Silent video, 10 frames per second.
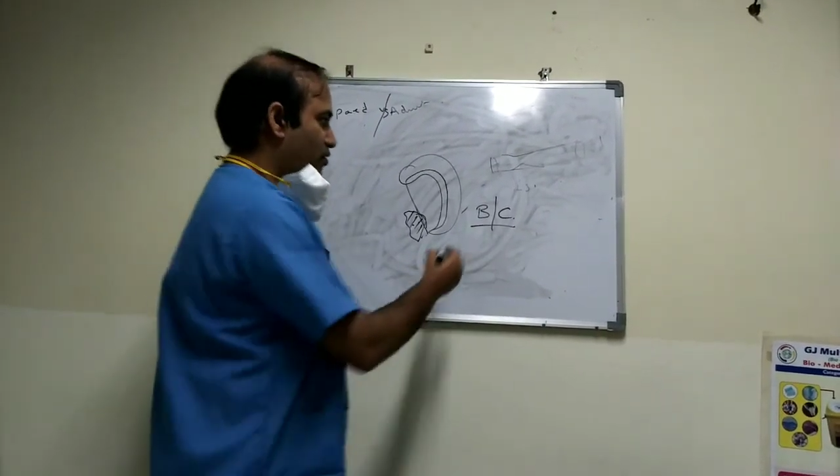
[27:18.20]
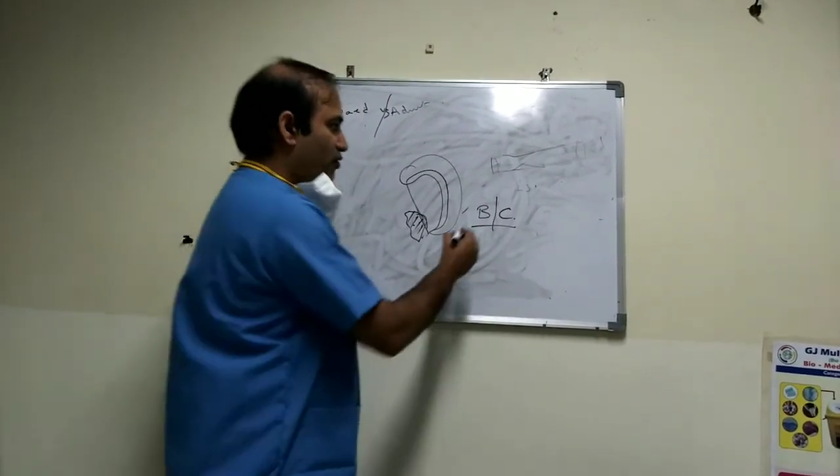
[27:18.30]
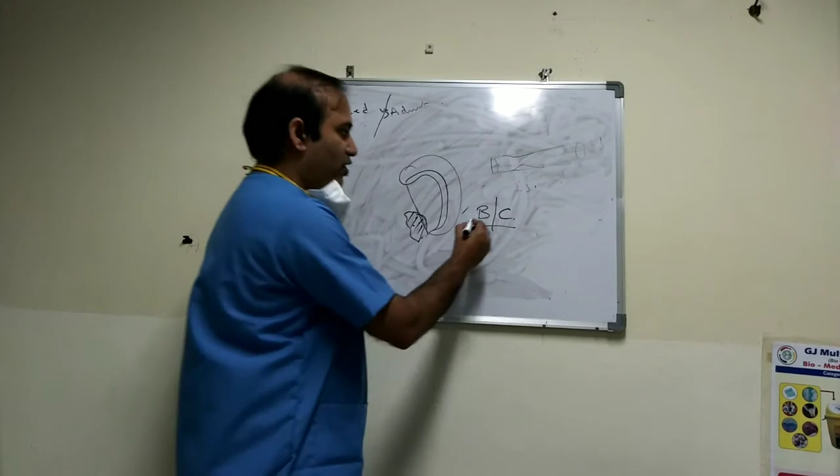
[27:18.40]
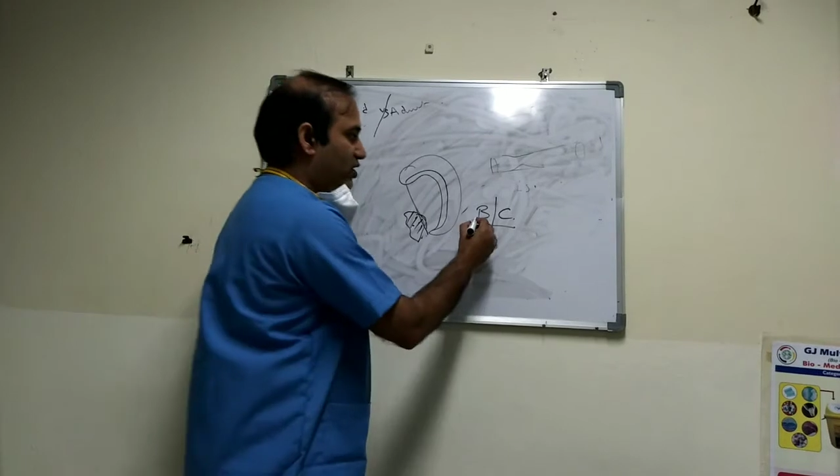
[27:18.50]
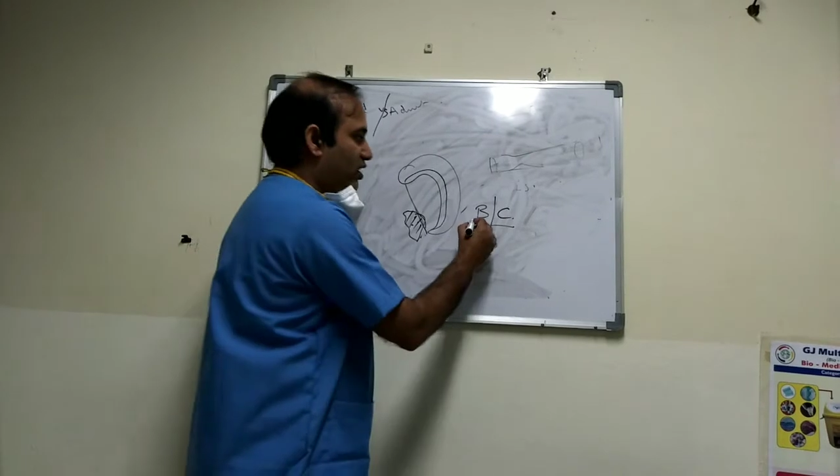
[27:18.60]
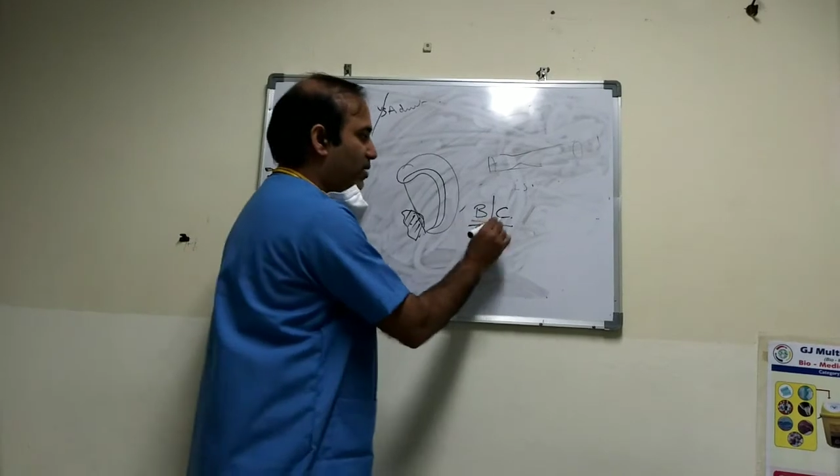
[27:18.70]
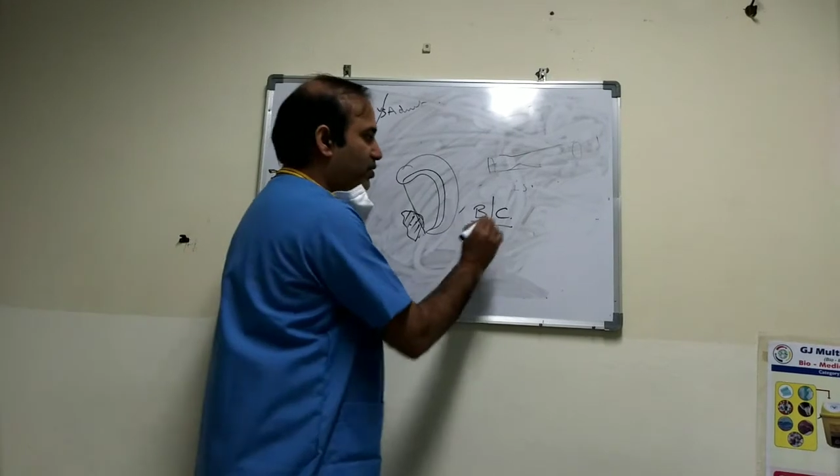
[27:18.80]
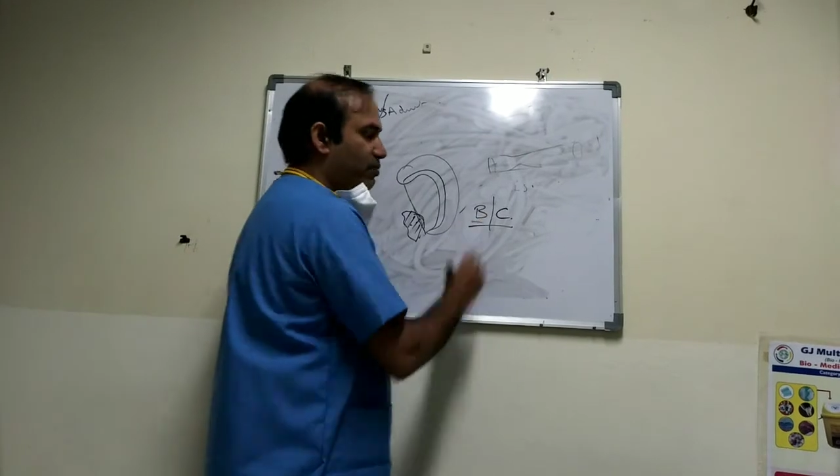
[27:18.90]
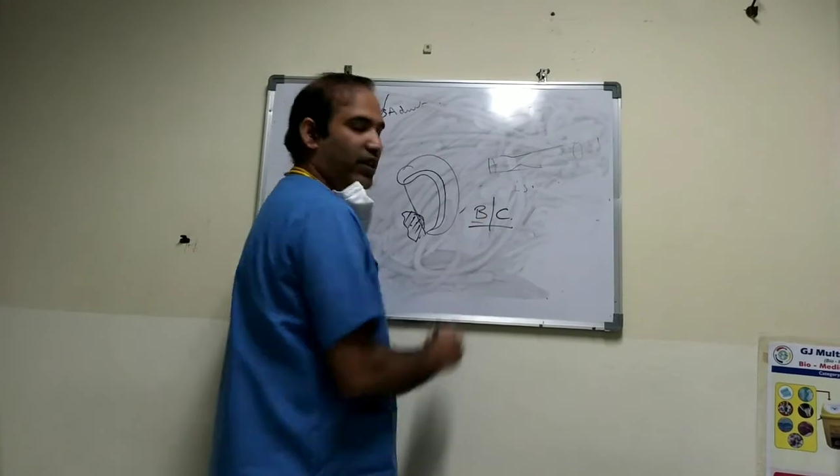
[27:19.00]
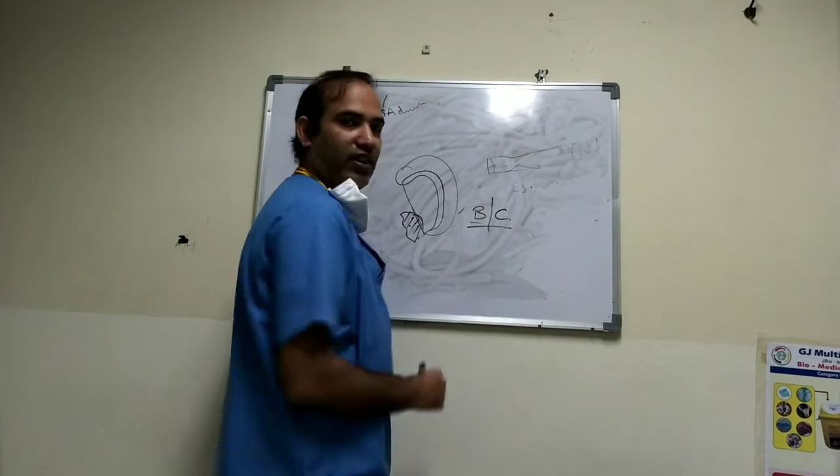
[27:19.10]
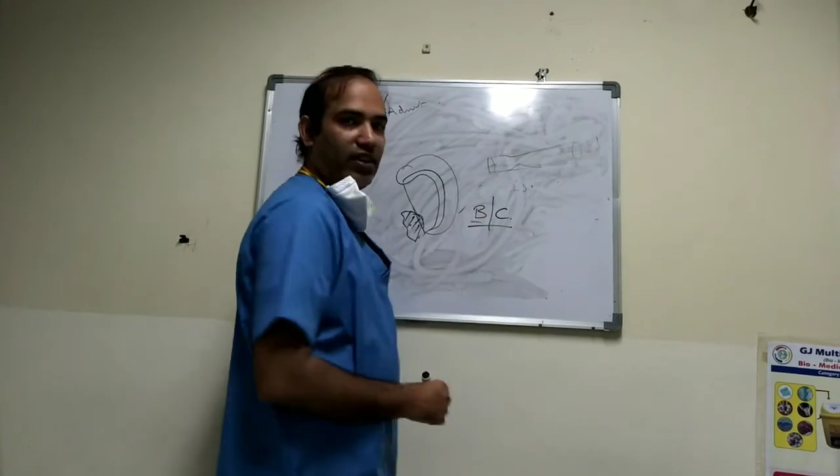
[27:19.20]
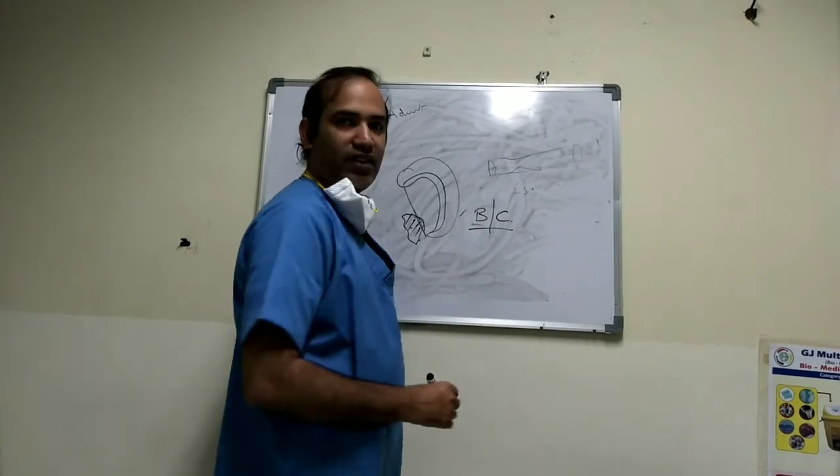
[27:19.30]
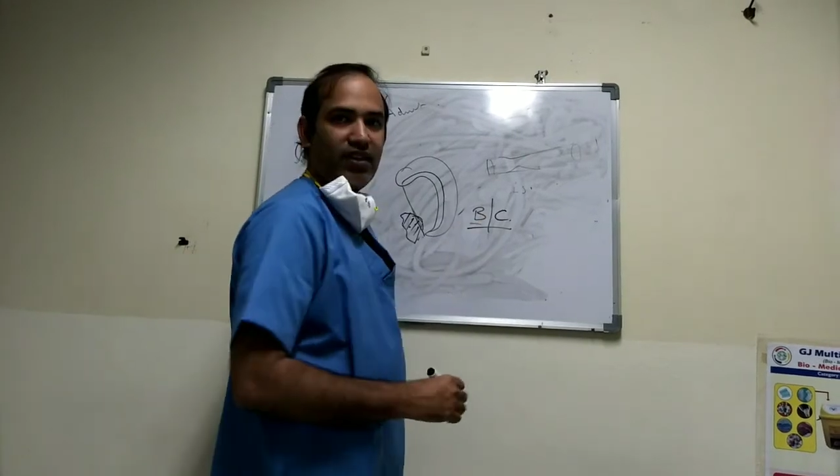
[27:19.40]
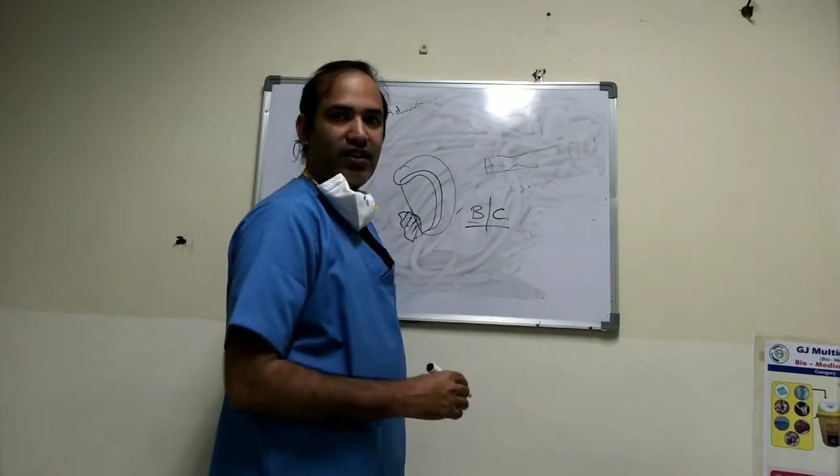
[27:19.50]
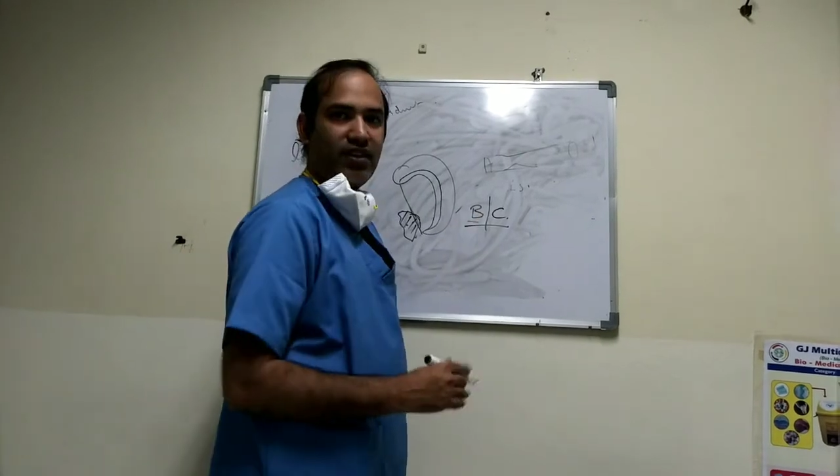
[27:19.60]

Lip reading: First comes B